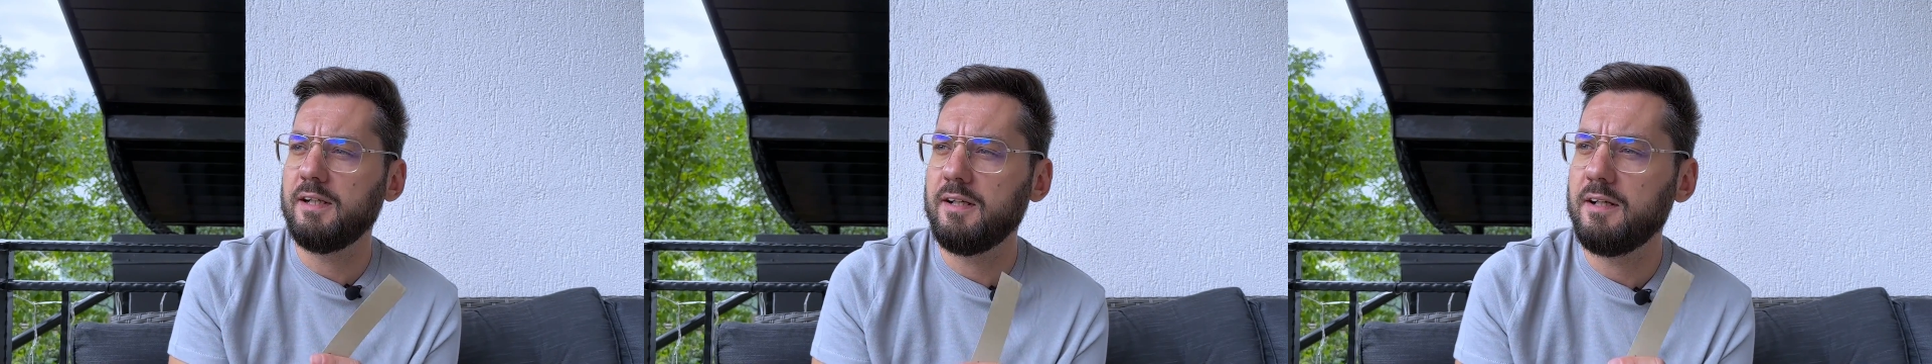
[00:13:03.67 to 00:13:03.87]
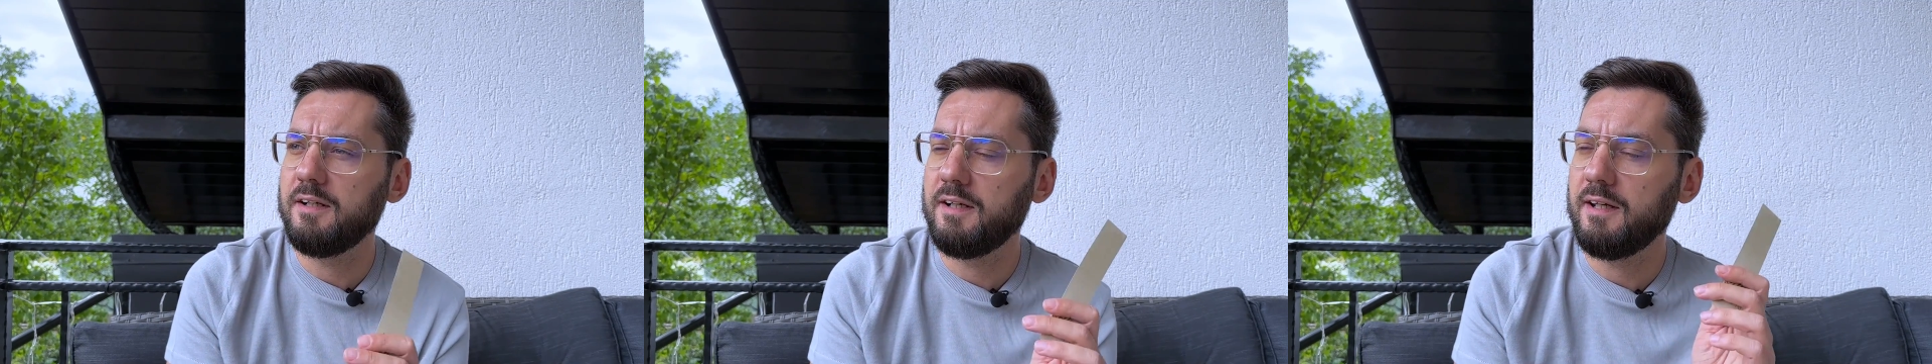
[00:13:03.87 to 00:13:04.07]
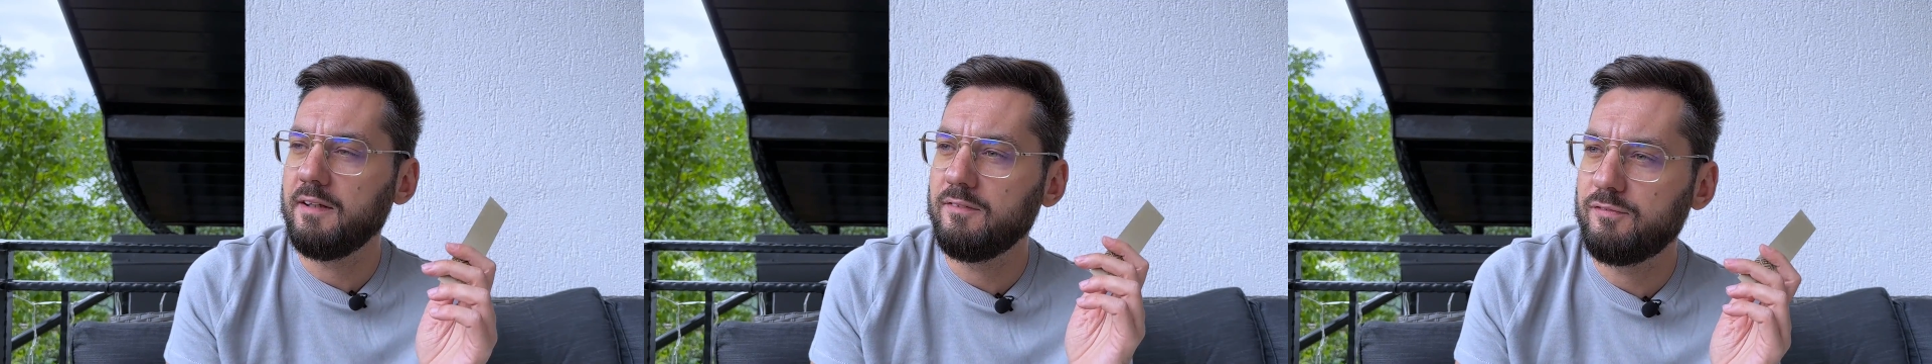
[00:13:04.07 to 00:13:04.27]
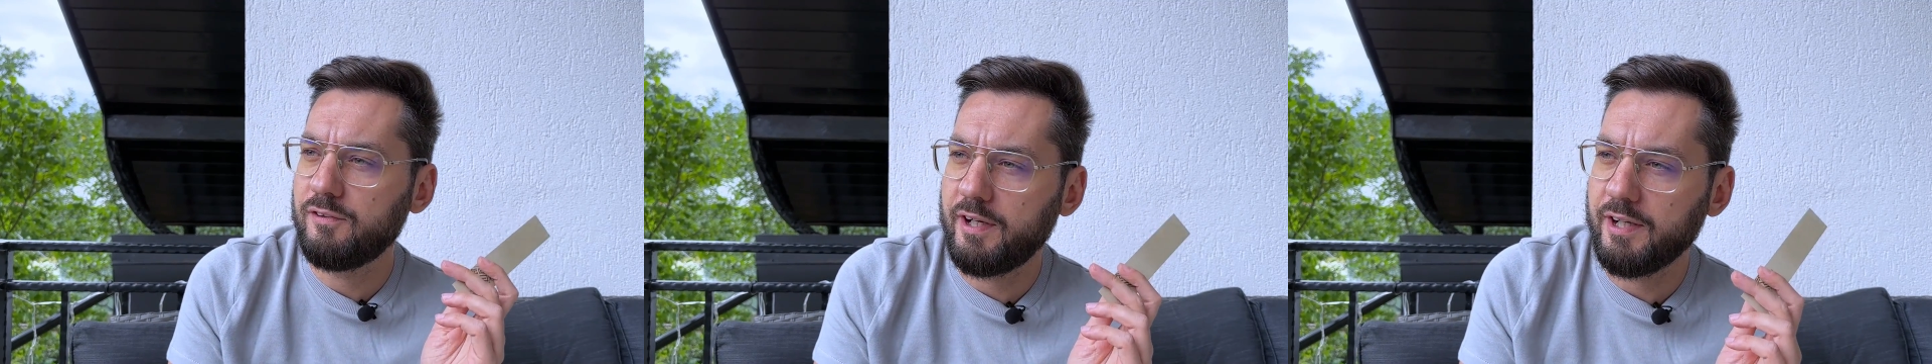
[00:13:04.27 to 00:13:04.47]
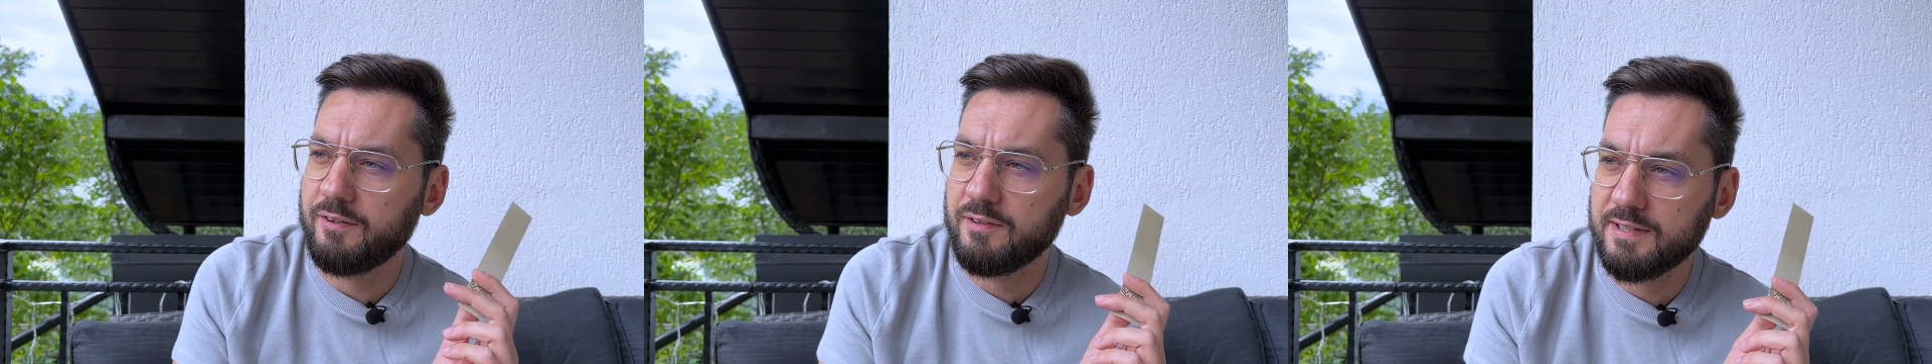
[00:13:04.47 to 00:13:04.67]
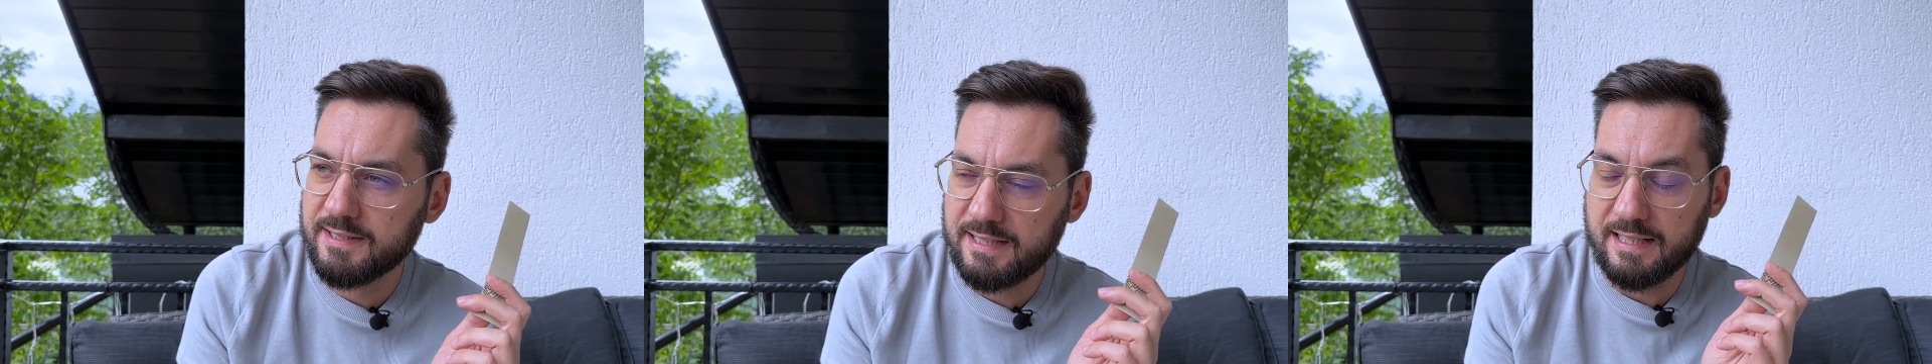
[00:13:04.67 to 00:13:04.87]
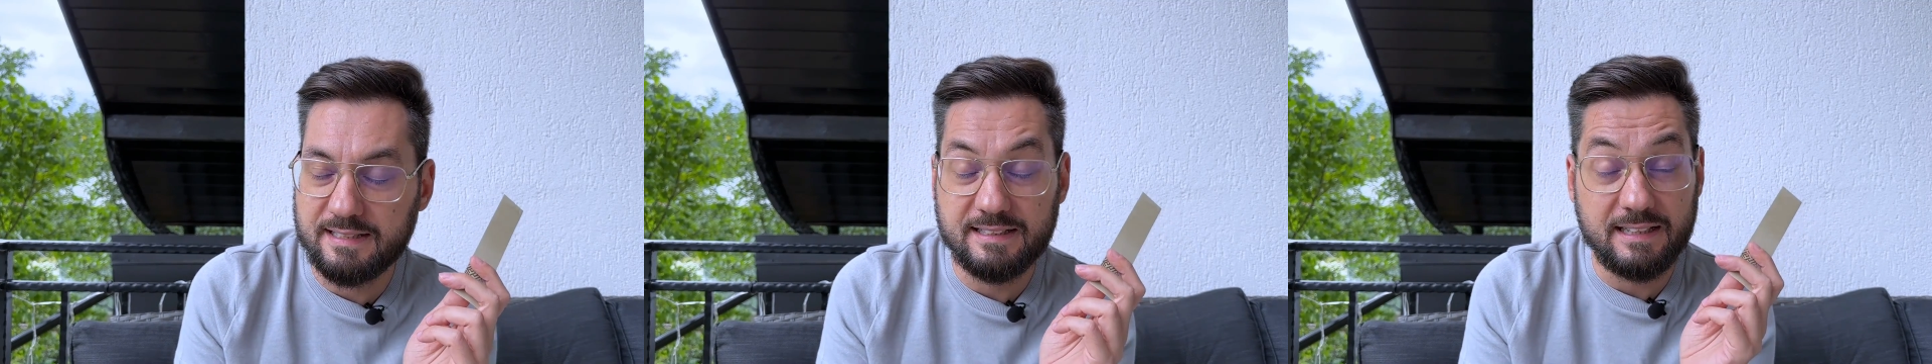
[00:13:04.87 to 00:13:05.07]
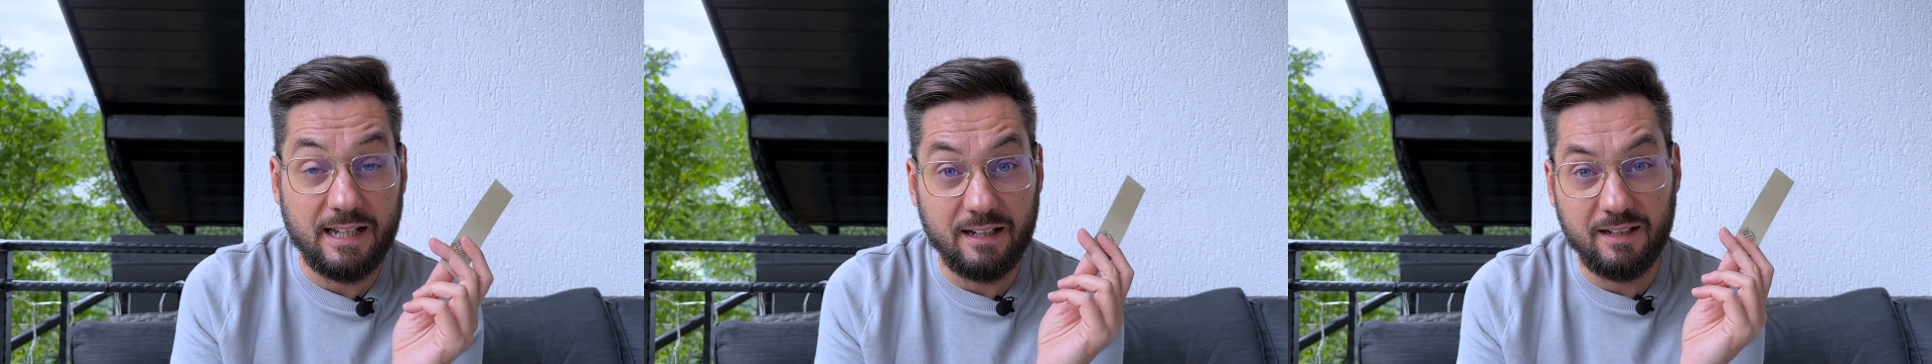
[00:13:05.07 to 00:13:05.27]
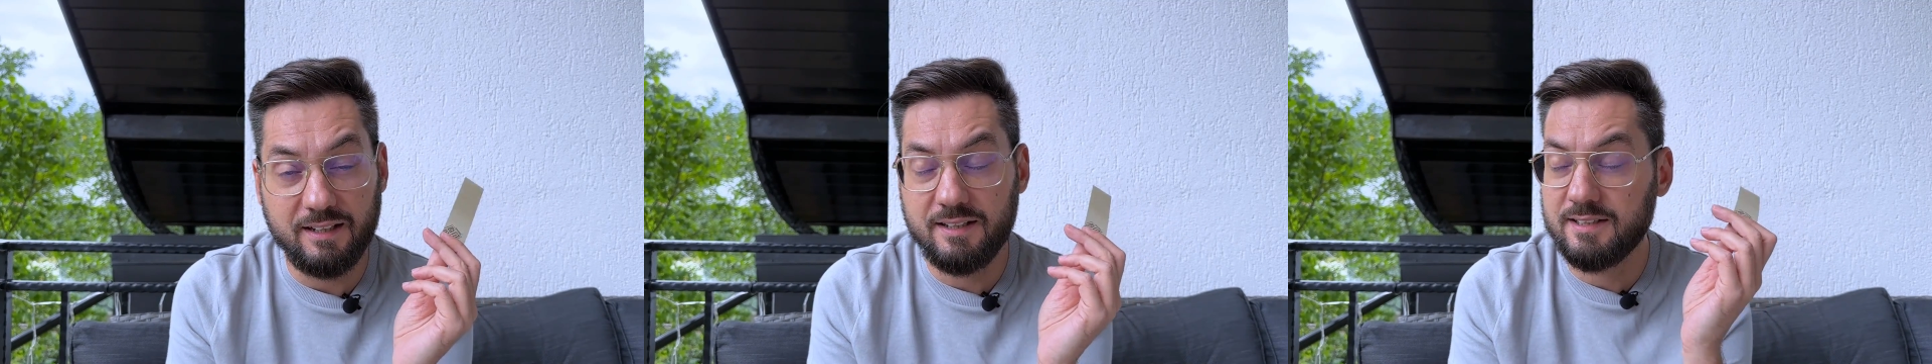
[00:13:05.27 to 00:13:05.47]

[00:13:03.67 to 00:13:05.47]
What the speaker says: in another fragrance that's sadly